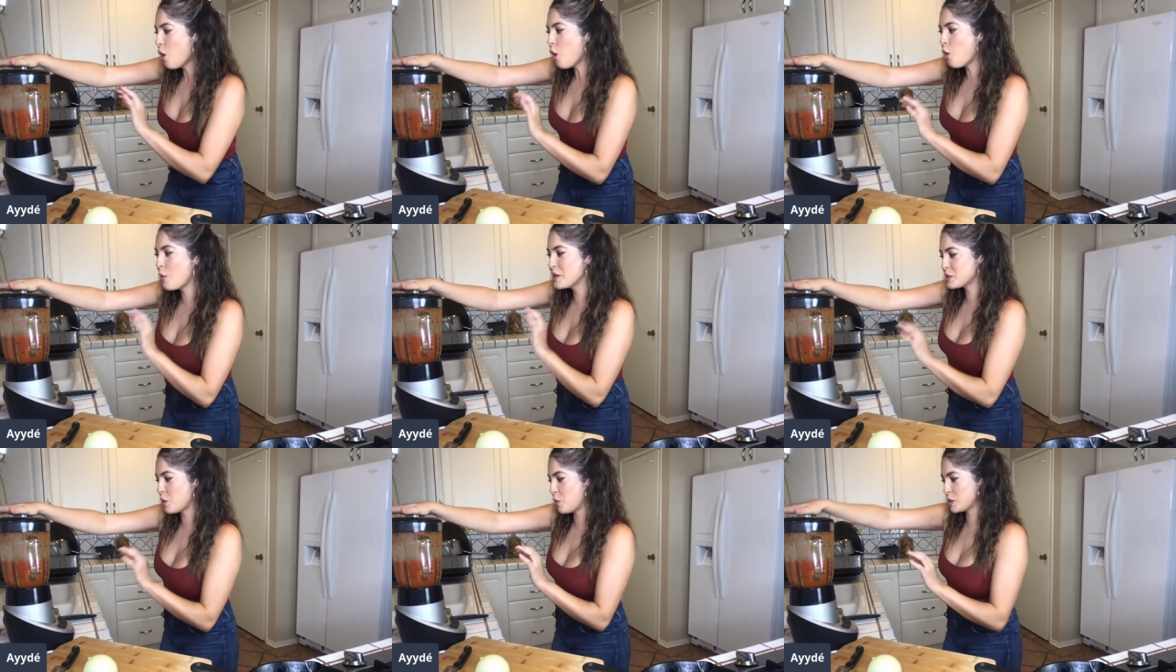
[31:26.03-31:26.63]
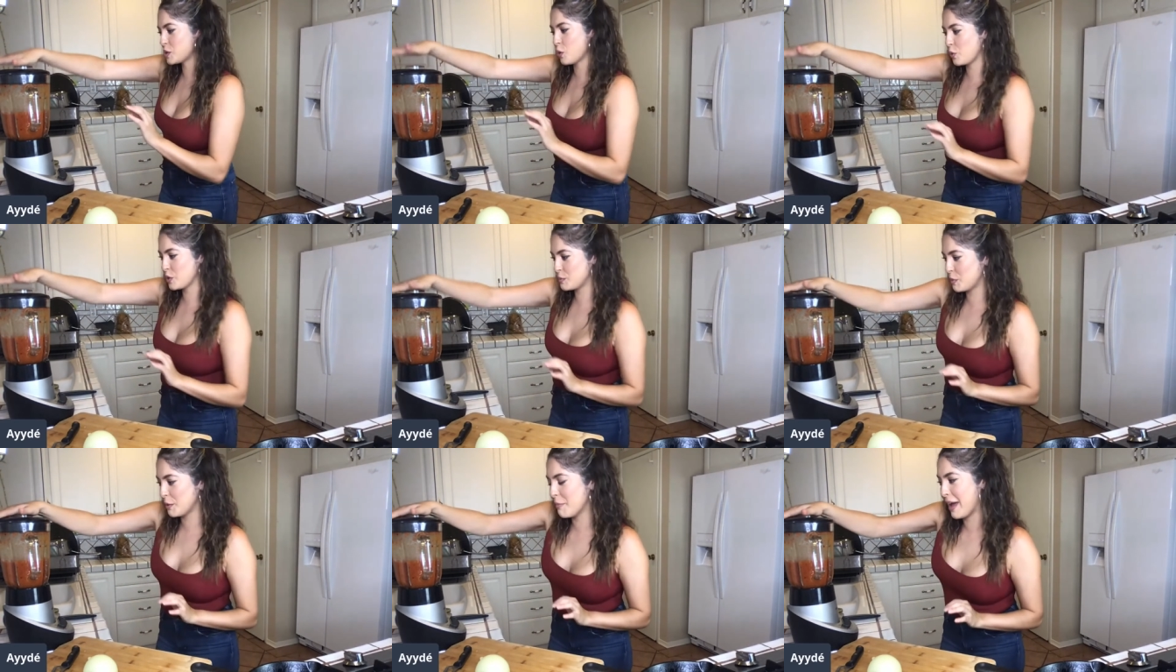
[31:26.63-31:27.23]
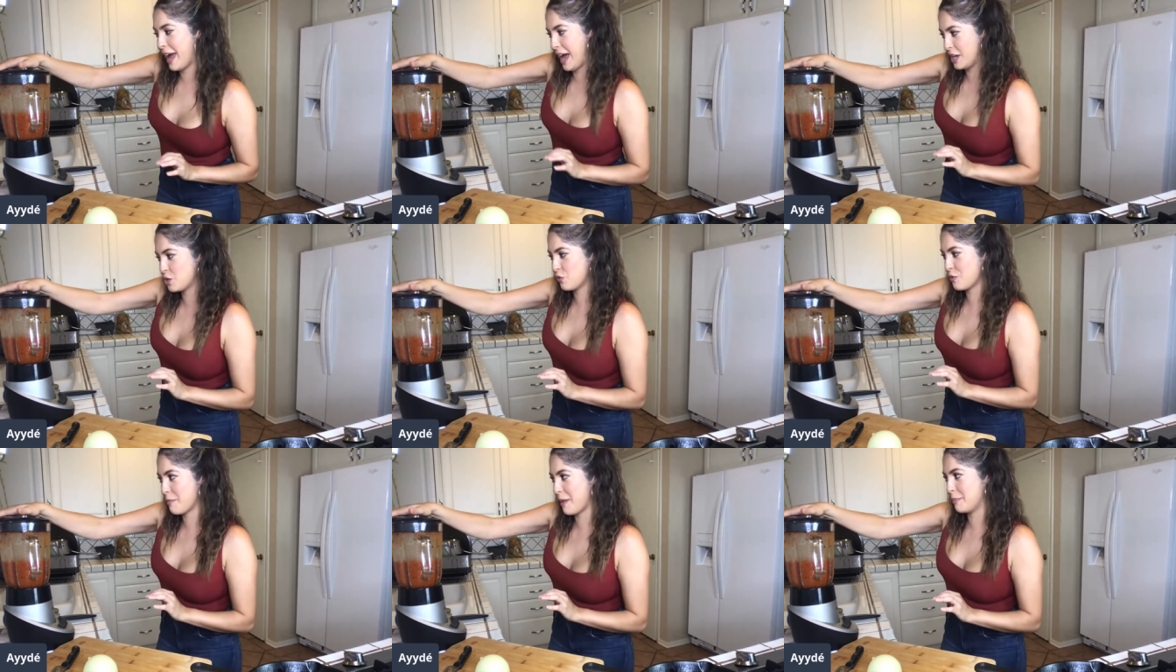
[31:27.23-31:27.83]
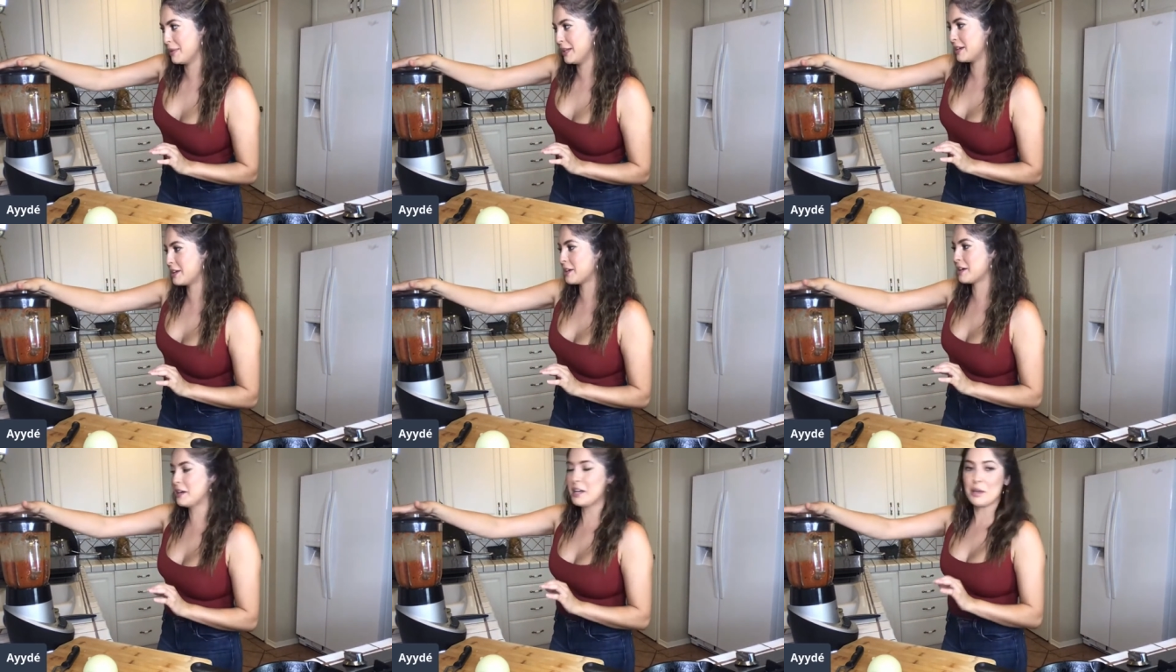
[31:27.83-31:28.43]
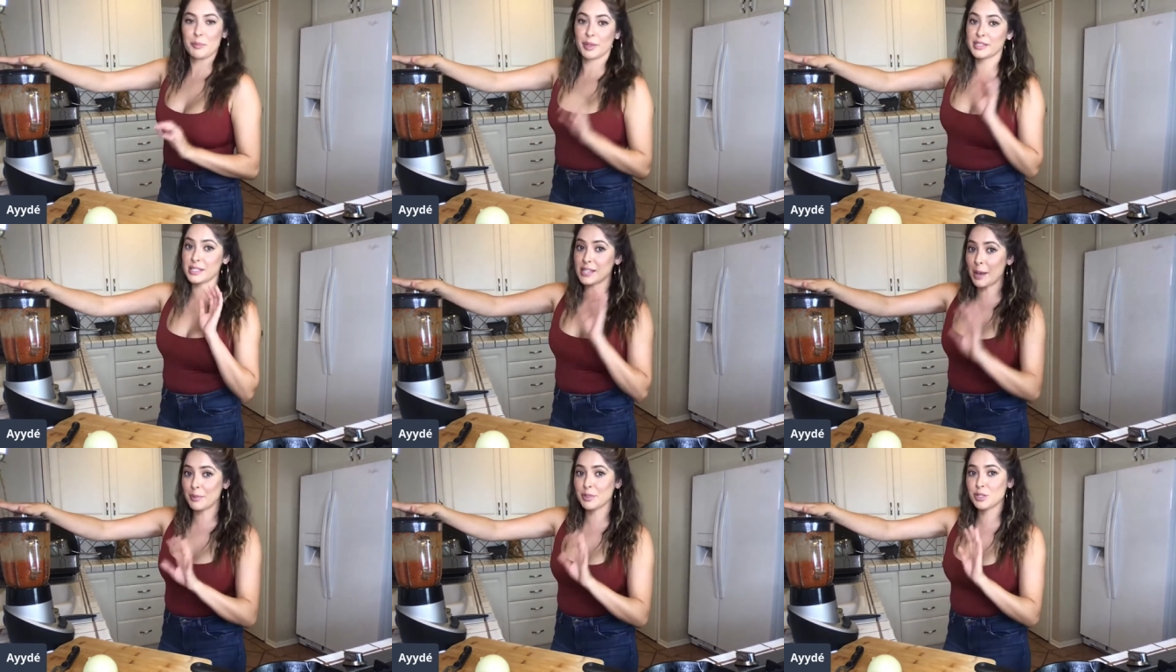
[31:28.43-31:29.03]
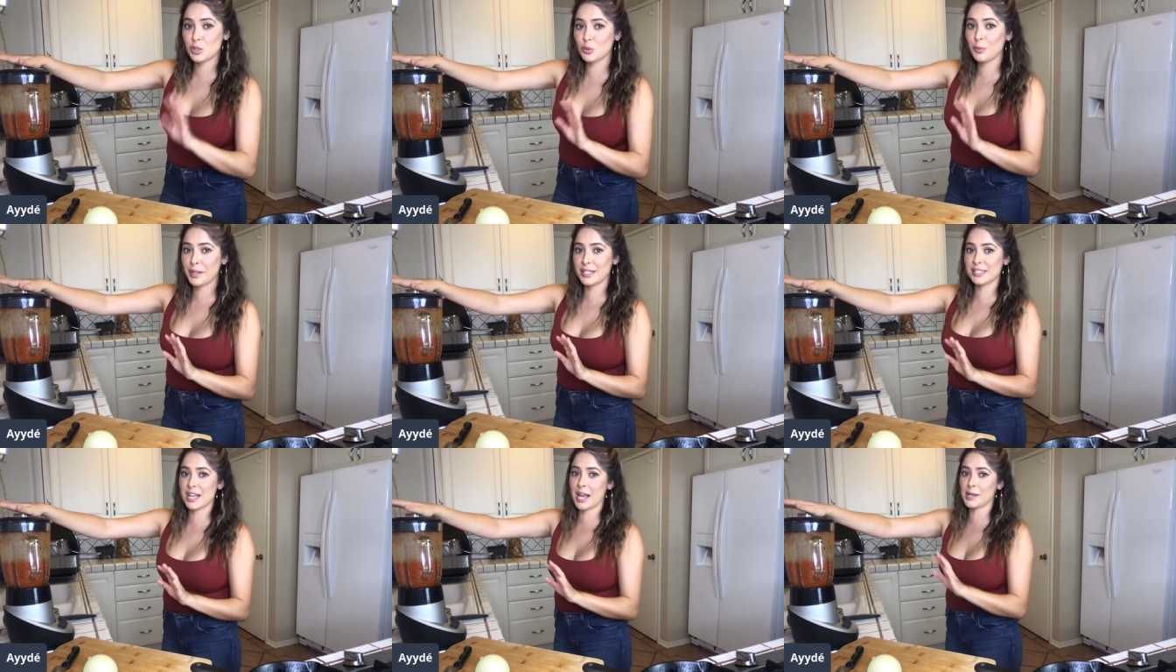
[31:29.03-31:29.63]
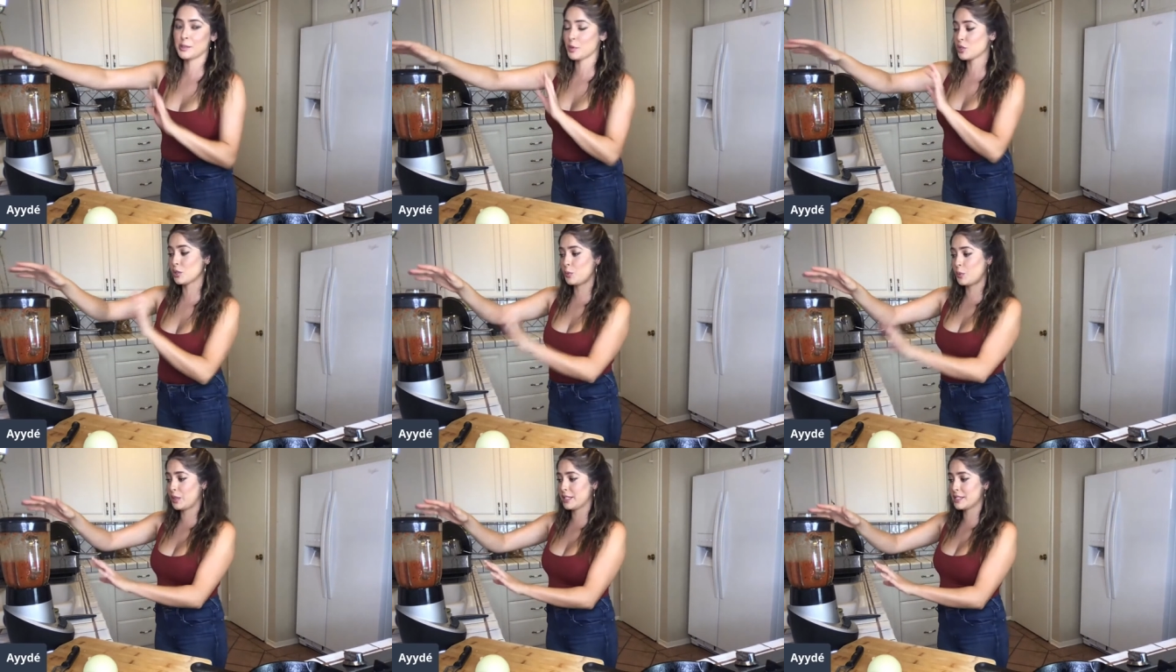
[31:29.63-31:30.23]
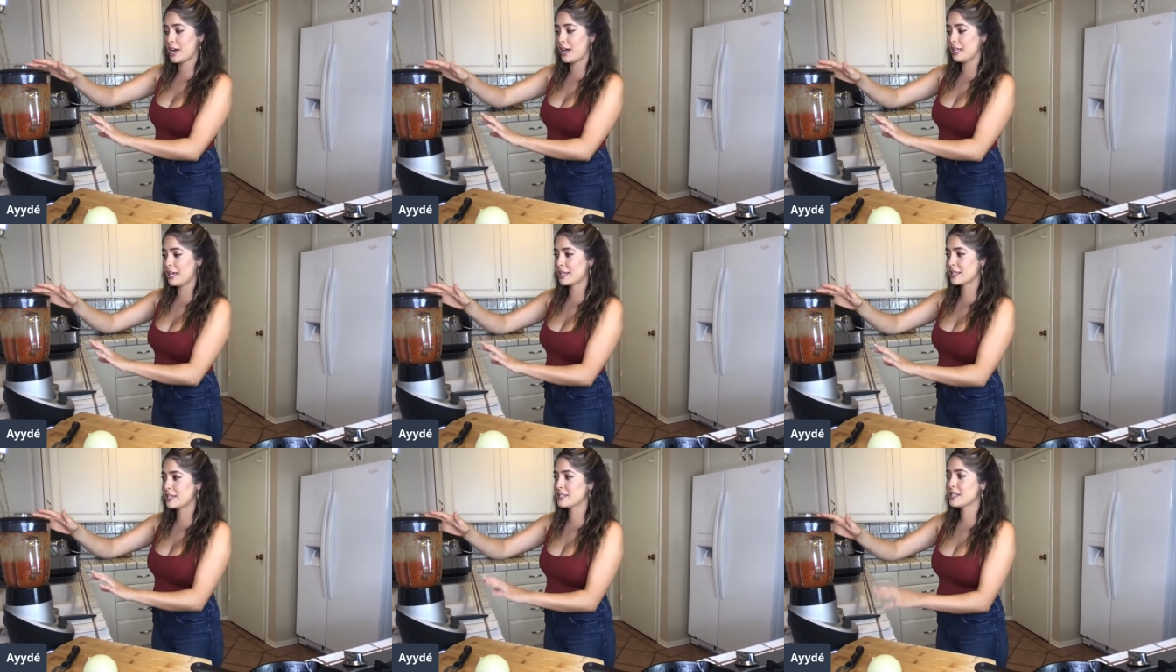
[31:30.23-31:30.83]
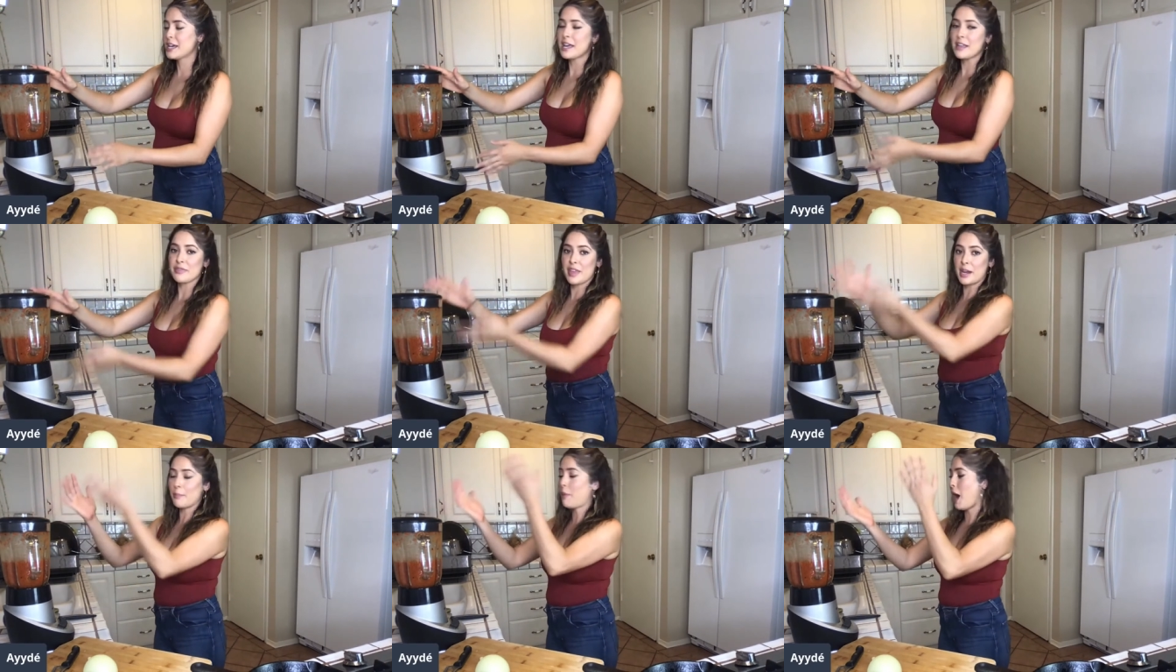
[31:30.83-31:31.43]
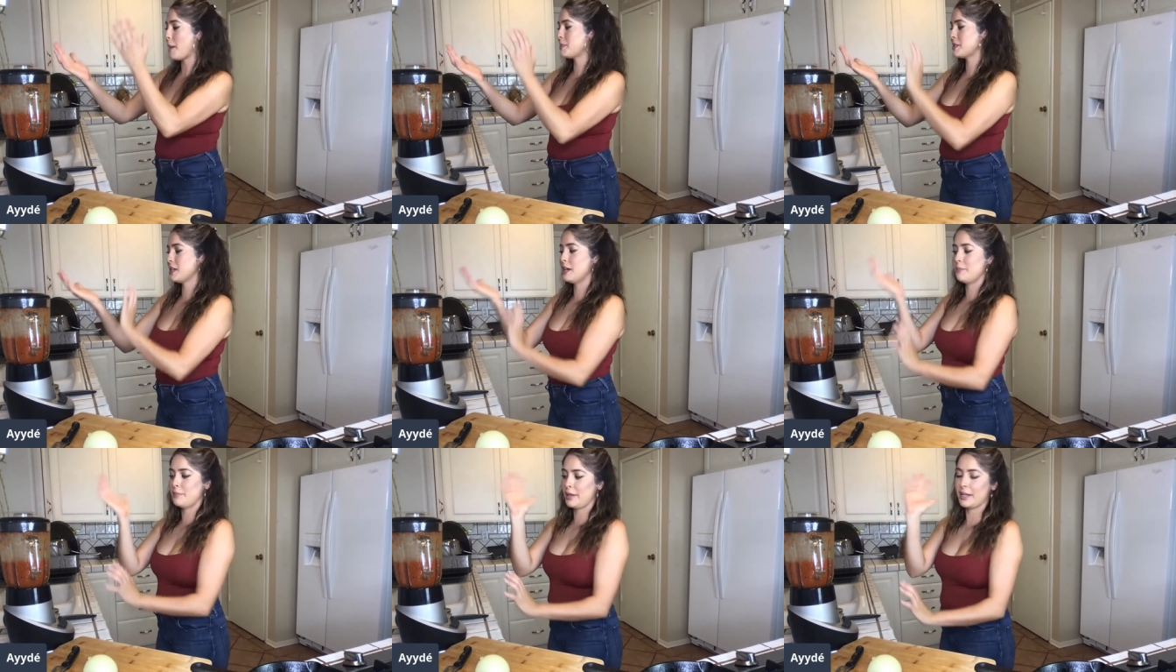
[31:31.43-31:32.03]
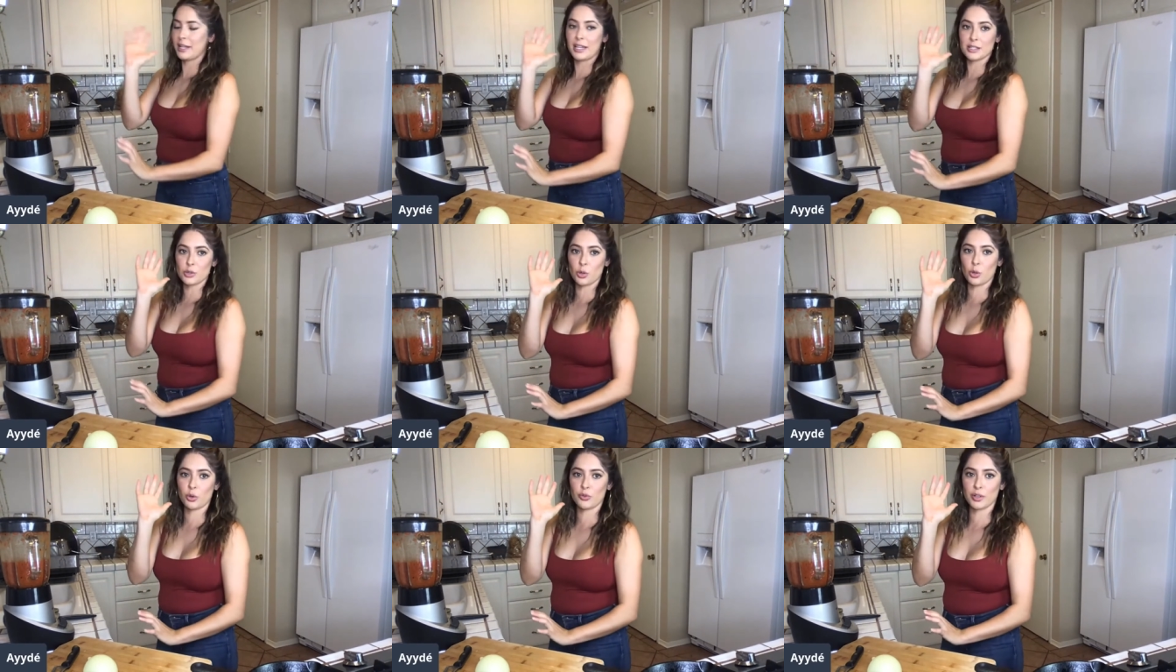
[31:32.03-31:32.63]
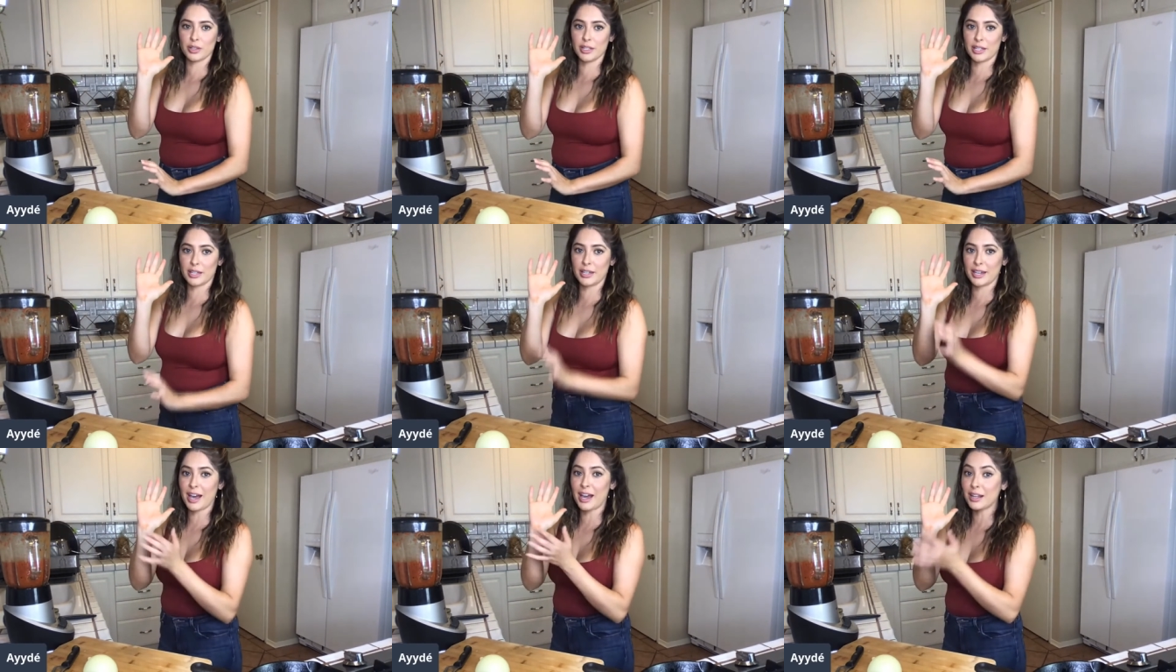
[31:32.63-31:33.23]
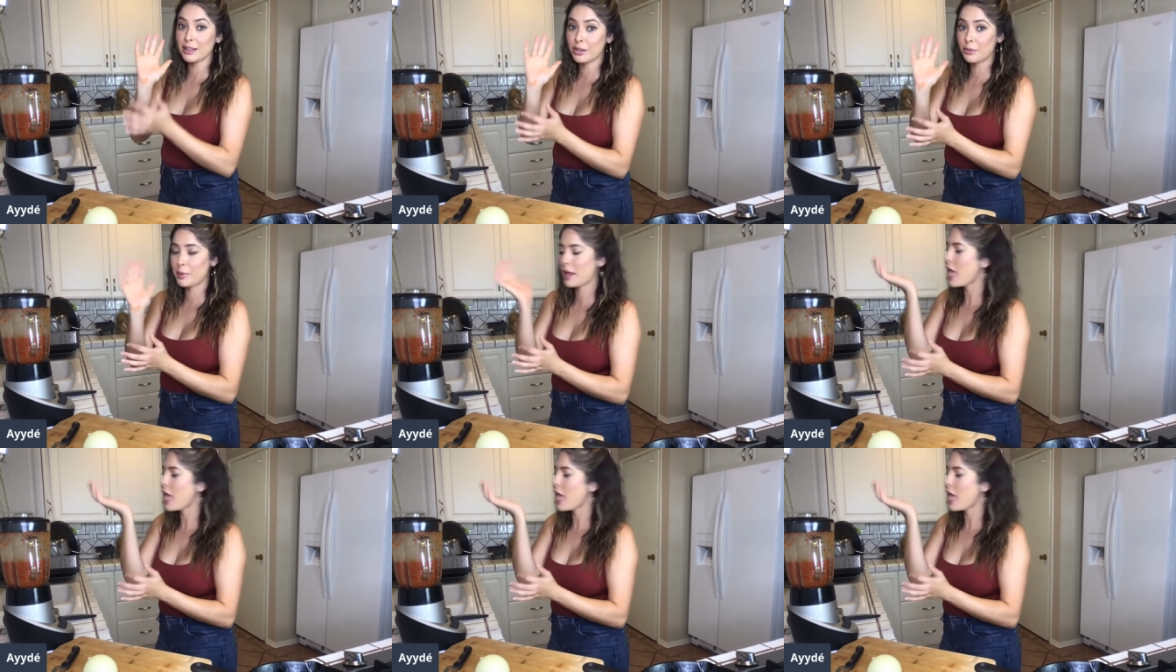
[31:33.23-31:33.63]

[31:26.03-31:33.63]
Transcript: Always, always, always put my hand over my blender because it's happened too many times, especially when it's hot like this, that it pops up and it gets all over. Look, it got a little